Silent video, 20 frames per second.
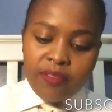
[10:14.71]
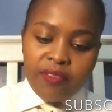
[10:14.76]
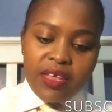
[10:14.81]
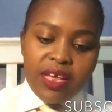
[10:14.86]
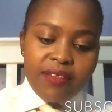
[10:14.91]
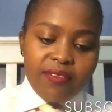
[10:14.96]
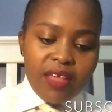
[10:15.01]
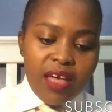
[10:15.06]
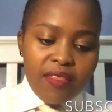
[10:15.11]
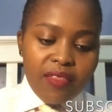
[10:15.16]

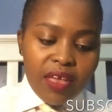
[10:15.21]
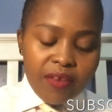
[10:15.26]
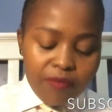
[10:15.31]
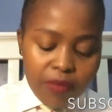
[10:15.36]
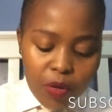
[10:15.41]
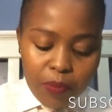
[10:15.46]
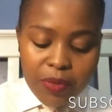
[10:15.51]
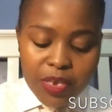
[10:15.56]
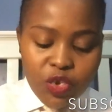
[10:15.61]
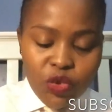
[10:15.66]
Then the other
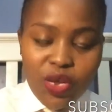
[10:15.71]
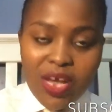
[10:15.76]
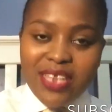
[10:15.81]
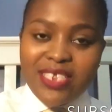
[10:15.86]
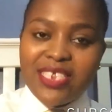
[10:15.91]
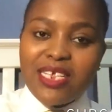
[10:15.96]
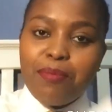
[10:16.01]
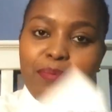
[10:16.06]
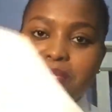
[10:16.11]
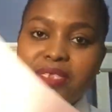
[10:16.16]
envelope that you
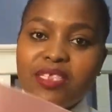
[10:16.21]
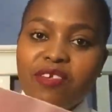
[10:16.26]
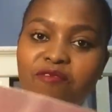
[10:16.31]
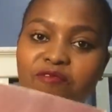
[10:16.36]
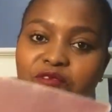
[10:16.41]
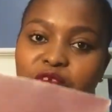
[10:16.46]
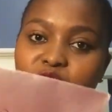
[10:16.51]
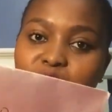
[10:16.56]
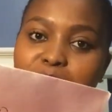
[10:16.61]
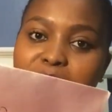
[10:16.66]
can't skip is the
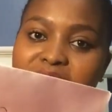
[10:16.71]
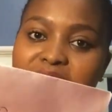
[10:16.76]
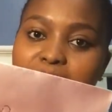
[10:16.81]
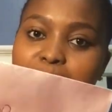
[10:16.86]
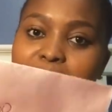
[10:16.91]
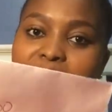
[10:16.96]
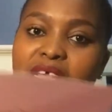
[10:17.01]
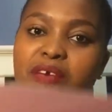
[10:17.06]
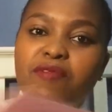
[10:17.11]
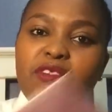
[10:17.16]
food, but
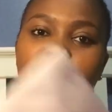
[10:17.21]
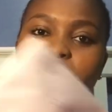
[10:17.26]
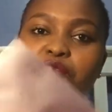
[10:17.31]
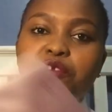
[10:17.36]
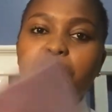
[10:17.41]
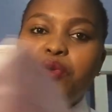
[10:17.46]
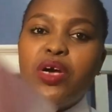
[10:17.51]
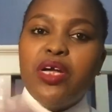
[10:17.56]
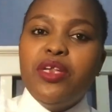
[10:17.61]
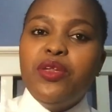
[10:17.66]
I believe the
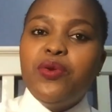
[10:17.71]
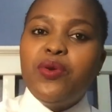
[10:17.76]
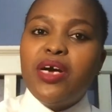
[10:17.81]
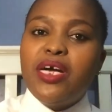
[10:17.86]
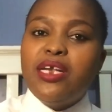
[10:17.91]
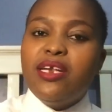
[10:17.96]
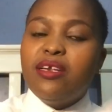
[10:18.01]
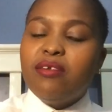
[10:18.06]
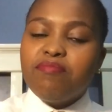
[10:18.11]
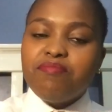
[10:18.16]
food you
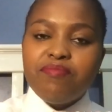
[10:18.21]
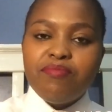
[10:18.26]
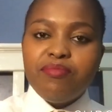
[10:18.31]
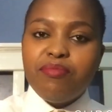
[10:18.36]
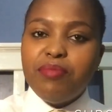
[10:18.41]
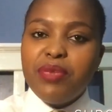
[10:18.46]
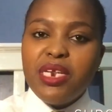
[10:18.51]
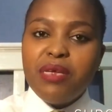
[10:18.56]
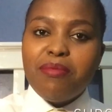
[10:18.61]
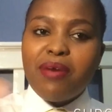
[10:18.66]
can
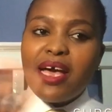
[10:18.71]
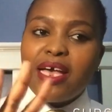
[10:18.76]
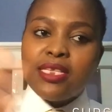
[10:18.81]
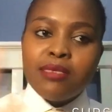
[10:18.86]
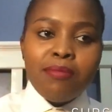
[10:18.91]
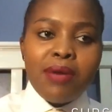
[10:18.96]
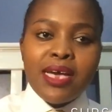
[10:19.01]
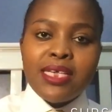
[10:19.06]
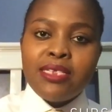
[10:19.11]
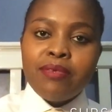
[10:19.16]

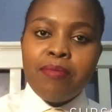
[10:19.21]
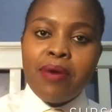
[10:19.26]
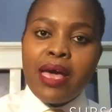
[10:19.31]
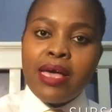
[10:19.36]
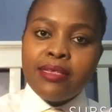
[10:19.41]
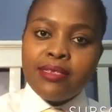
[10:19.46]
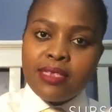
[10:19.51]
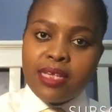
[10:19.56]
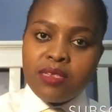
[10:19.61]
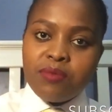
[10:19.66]
minimize,
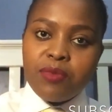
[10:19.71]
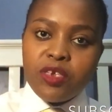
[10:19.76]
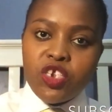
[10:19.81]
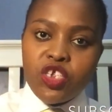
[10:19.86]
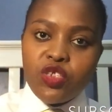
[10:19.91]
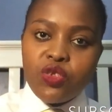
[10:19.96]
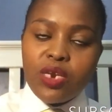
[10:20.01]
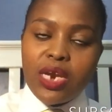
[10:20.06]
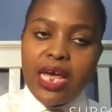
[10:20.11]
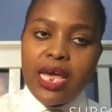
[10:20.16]
maximize as much
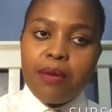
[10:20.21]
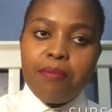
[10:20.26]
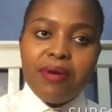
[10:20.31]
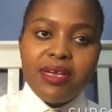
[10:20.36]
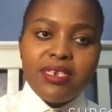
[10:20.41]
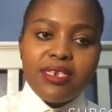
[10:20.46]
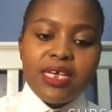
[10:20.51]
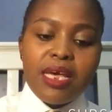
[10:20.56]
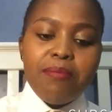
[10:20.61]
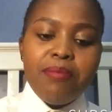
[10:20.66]
as you like,
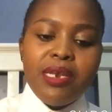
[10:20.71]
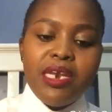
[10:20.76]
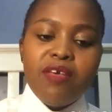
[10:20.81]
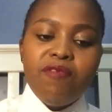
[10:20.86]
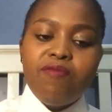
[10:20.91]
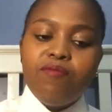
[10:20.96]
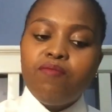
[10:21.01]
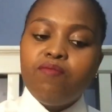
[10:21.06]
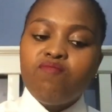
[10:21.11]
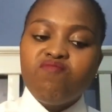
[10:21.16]
but I
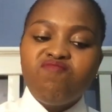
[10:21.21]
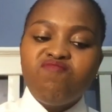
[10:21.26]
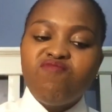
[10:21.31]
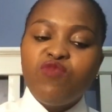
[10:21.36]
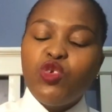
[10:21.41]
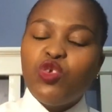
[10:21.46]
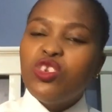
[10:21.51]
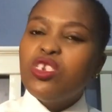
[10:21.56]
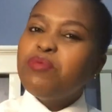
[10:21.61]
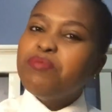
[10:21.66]
believe
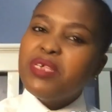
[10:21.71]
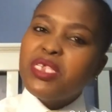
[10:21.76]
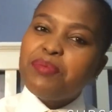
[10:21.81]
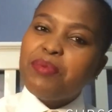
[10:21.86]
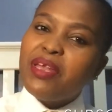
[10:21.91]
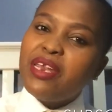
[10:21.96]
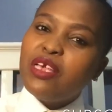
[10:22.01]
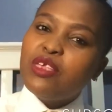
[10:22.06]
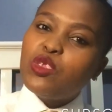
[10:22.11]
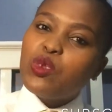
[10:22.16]
you shouldn't be
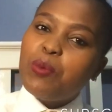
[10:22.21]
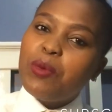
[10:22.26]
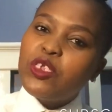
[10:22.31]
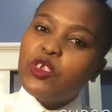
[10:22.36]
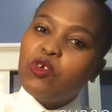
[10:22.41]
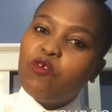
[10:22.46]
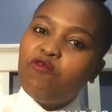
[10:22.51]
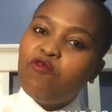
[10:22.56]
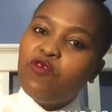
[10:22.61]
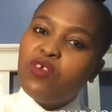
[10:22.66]
spending so
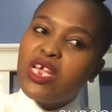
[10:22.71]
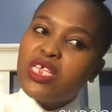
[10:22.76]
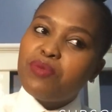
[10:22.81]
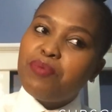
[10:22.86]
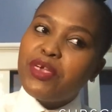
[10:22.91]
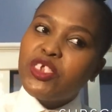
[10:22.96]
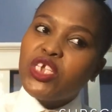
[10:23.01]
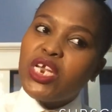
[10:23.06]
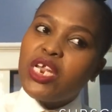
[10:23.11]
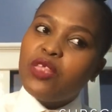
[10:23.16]
much on food,
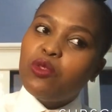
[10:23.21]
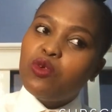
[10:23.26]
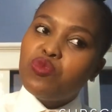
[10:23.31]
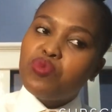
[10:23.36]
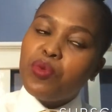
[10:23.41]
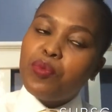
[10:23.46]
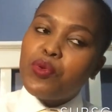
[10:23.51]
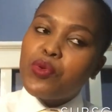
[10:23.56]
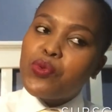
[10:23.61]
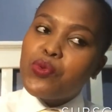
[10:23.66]
especially those
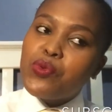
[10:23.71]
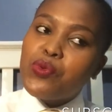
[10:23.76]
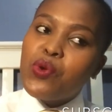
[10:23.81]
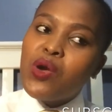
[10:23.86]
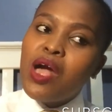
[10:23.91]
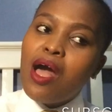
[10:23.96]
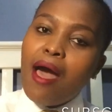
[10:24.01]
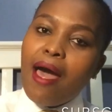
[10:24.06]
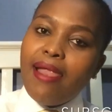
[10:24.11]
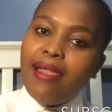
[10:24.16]
people who
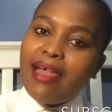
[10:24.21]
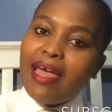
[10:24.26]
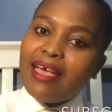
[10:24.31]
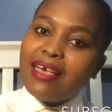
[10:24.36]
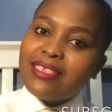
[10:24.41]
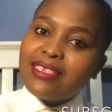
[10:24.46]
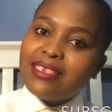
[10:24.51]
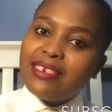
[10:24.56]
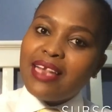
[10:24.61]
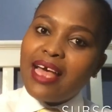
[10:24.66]

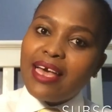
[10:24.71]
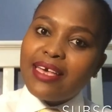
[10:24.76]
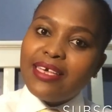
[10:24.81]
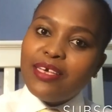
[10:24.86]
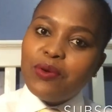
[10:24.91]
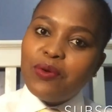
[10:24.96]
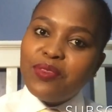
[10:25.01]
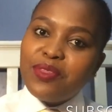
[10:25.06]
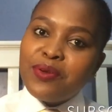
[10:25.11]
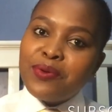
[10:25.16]
like
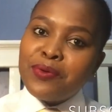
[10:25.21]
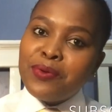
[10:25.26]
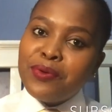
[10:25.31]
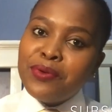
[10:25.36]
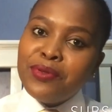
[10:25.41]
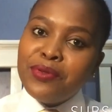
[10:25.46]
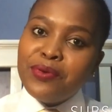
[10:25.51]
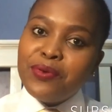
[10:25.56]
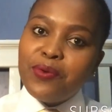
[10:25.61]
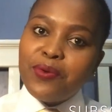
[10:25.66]
snacking on the
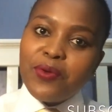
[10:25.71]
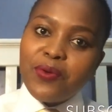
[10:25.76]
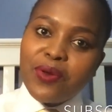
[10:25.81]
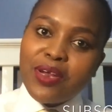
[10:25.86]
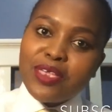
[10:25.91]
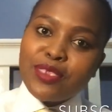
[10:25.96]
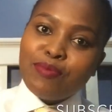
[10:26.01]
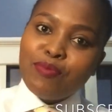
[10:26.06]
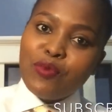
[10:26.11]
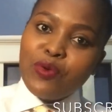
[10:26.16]
road, you know,
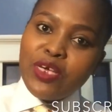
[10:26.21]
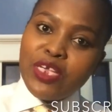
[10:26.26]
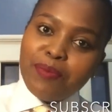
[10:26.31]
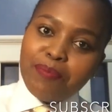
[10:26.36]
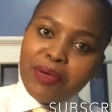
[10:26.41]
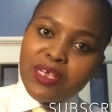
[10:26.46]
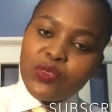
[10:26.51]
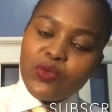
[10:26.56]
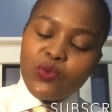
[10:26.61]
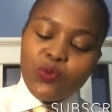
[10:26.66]
gonna smoke
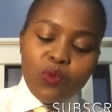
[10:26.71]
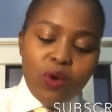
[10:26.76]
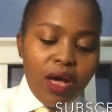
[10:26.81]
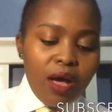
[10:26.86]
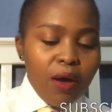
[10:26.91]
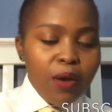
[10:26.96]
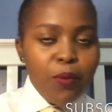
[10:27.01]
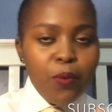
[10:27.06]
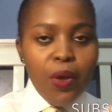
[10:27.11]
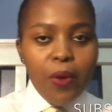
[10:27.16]

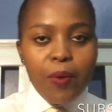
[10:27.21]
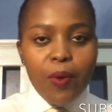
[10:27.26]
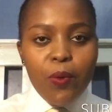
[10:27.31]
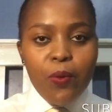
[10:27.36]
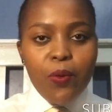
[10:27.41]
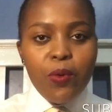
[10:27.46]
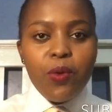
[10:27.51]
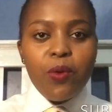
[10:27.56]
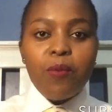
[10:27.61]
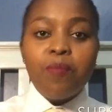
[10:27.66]
ipasua, wewe
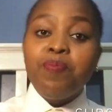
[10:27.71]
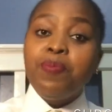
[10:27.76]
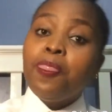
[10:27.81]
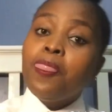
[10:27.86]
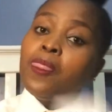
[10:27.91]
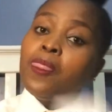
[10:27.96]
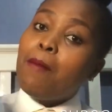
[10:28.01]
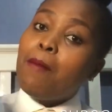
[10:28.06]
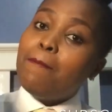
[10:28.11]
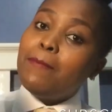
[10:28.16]
huyo,
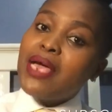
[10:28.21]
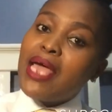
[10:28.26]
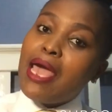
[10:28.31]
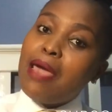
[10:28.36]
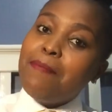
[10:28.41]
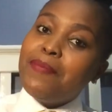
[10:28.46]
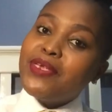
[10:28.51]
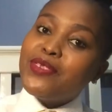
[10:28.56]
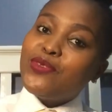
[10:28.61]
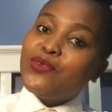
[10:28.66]

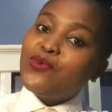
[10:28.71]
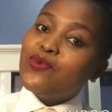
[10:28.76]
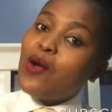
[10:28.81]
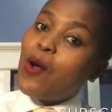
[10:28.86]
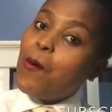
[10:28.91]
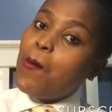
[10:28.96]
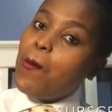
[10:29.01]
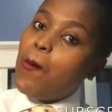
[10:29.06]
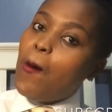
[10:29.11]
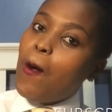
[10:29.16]
mayai
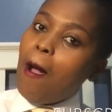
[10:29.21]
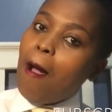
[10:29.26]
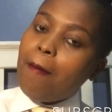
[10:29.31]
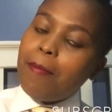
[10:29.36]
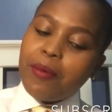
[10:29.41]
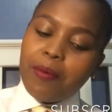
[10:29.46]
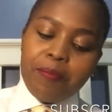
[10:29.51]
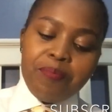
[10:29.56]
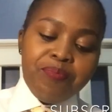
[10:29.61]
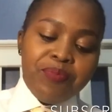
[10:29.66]
pasua uko
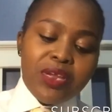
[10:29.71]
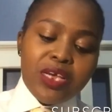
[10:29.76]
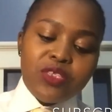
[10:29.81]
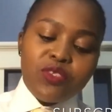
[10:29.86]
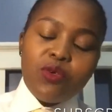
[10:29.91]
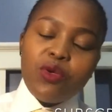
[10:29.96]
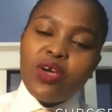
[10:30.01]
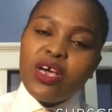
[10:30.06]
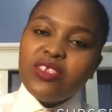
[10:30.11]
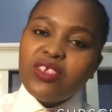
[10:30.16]
hapo.
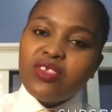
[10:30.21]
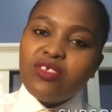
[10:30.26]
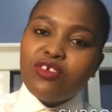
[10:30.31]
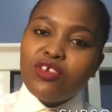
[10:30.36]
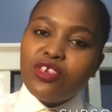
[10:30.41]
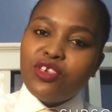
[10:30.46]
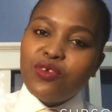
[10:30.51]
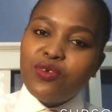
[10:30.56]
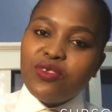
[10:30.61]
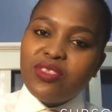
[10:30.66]
So you can just
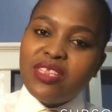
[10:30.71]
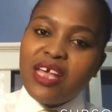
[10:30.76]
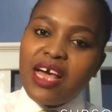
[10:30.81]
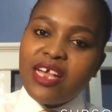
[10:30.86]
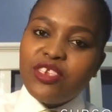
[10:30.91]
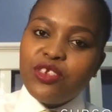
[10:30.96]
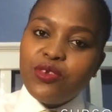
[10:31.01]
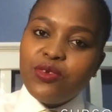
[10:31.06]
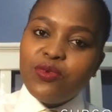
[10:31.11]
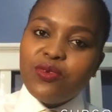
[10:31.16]
reduce
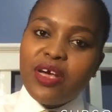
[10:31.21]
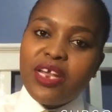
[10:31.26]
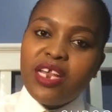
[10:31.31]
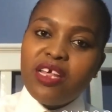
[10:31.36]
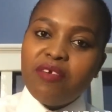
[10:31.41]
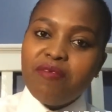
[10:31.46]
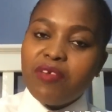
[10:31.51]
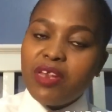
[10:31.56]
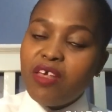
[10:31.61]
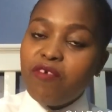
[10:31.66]
that, you know, and
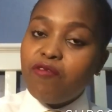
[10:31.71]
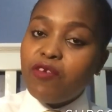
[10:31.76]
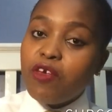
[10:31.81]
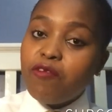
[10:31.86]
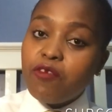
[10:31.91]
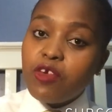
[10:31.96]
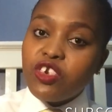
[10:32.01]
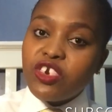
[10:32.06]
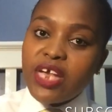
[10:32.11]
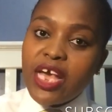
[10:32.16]
even
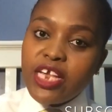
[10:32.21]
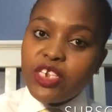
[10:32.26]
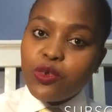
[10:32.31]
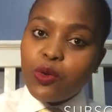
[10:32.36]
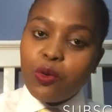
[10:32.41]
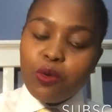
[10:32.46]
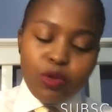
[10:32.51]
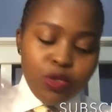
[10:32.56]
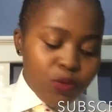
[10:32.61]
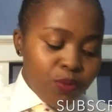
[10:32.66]
if you're trying to
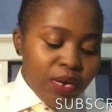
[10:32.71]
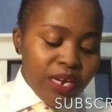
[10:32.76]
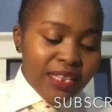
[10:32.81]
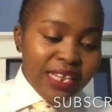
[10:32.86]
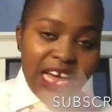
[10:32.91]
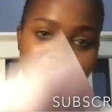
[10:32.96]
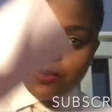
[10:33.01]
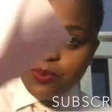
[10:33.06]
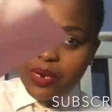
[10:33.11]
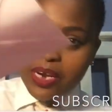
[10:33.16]
lose weight,
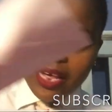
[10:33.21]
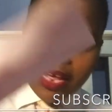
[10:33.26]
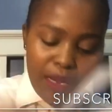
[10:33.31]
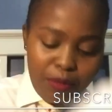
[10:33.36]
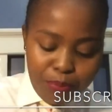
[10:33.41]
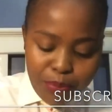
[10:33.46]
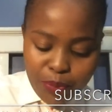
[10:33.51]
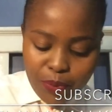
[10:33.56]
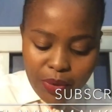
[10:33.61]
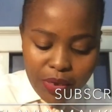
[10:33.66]
that will
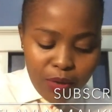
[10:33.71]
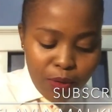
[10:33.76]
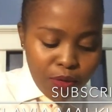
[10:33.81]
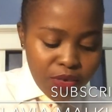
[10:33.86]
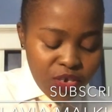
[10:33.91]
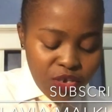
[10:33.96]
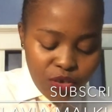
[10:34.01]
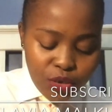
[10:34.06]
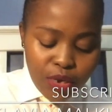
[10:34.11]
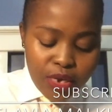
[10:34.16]
help you a
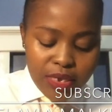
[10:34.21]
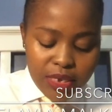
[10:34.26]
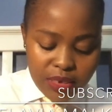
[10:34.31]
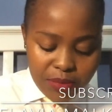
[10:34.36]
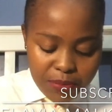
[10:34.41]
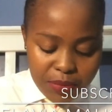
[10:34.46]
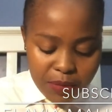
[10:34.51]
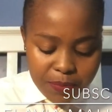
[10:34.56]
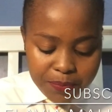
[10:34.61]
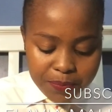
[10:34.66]
lot,
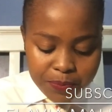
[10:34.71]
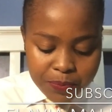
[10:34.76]
trust me.